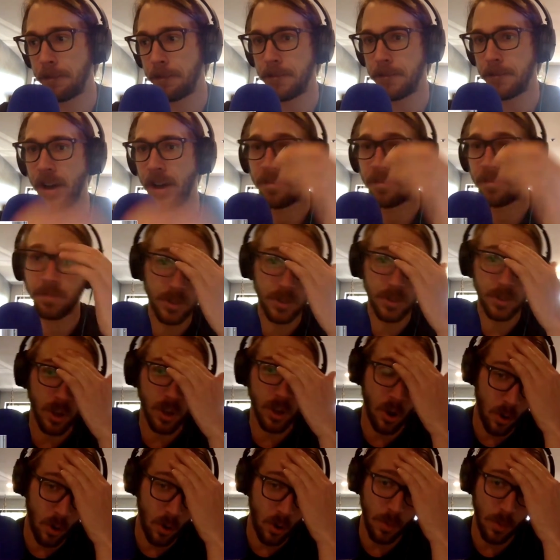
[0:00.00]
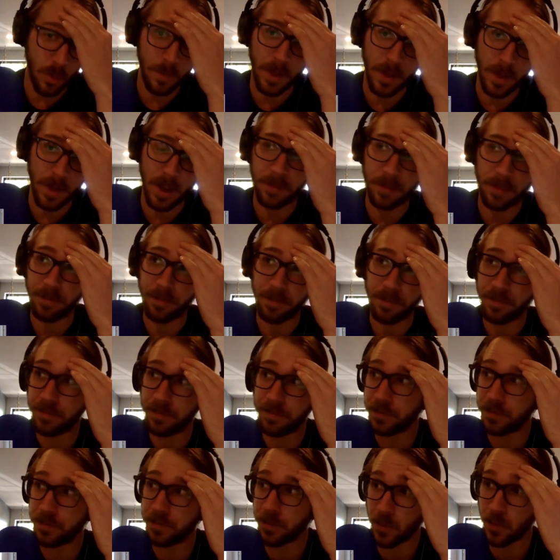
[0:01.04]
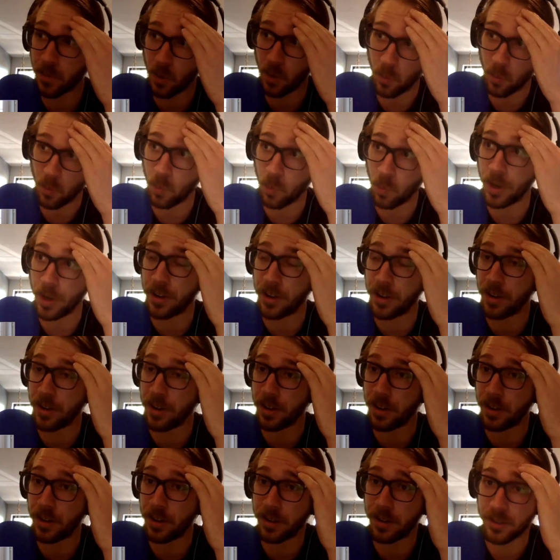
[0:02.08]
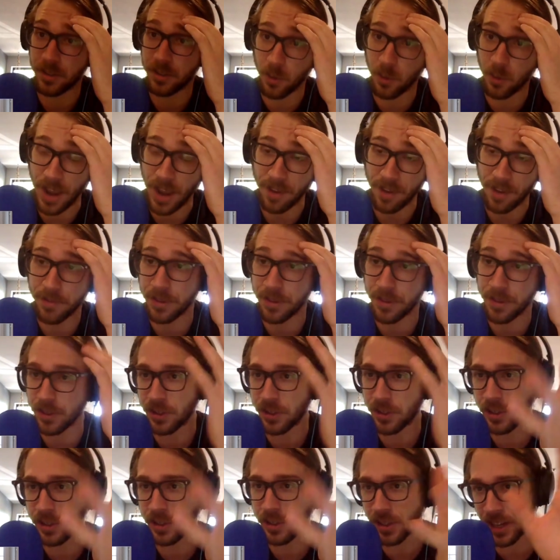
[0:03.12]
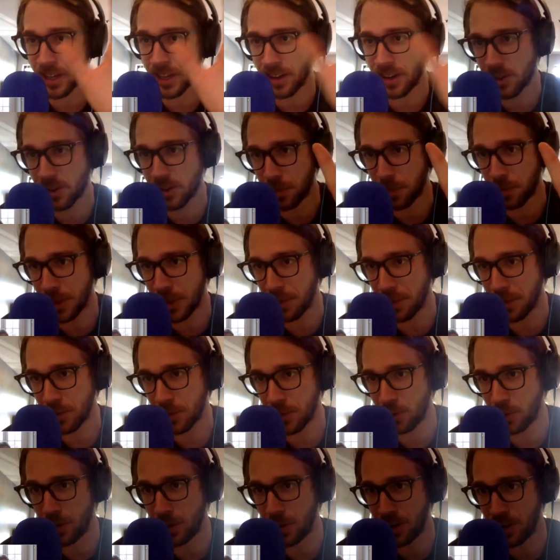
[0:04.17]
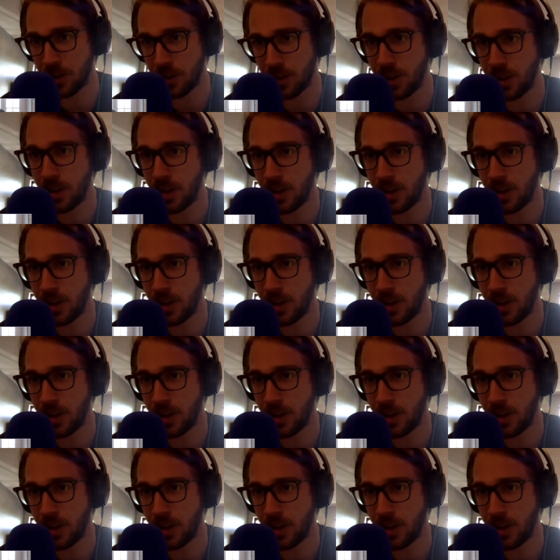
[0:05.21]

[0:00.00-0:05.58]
Yeah. So there's this like kind of split between